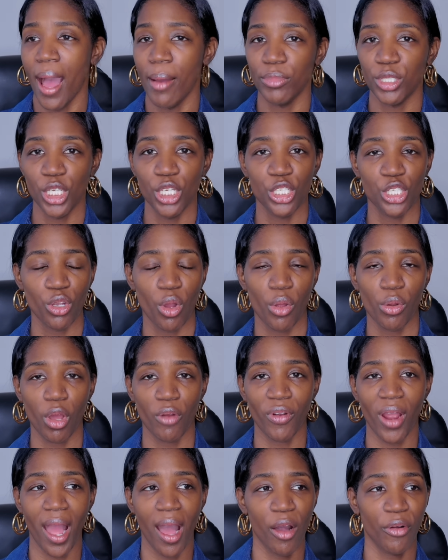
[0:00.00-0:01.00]
She's showing
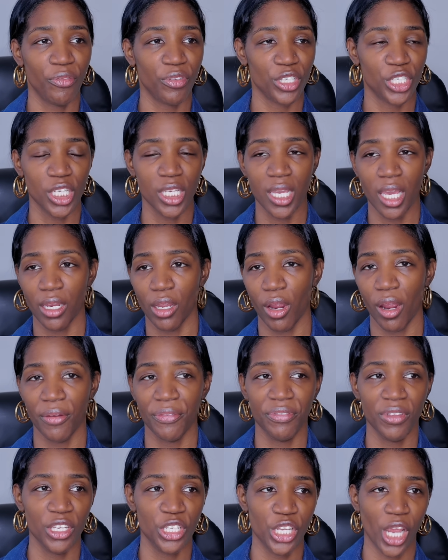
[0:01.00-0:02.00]
off her outfit. She getting her
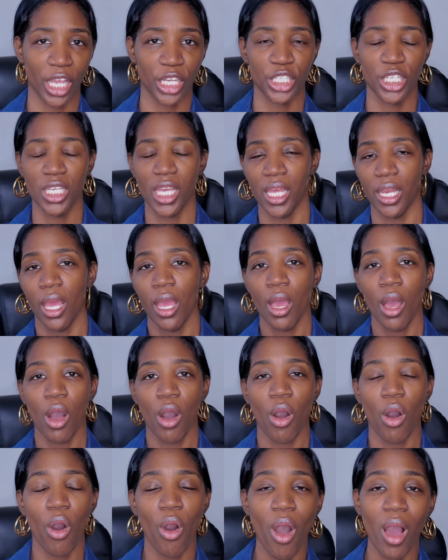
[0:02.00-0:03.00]
fit check. She get
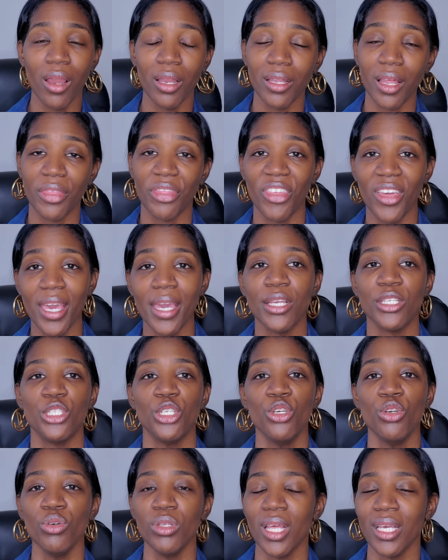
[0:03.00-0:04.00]
all of the things.
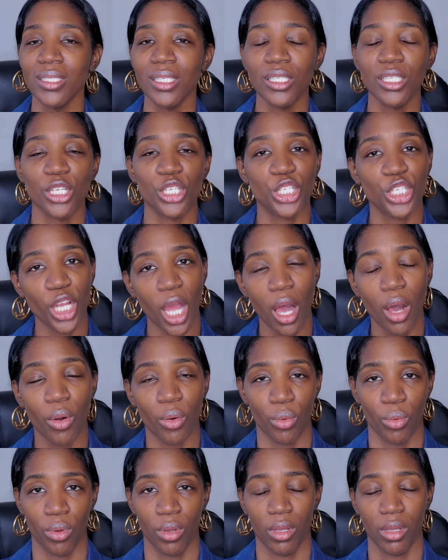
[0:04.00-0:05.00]
This is a
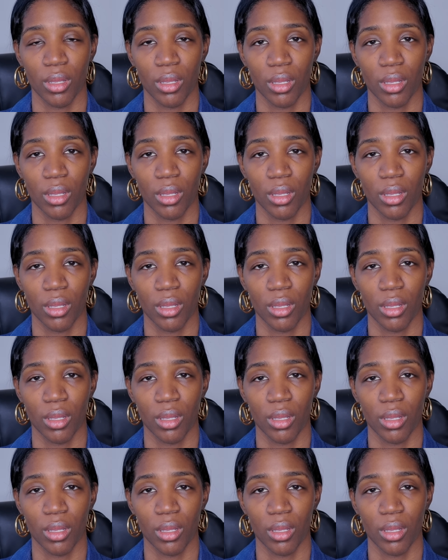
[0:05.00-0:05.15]
show.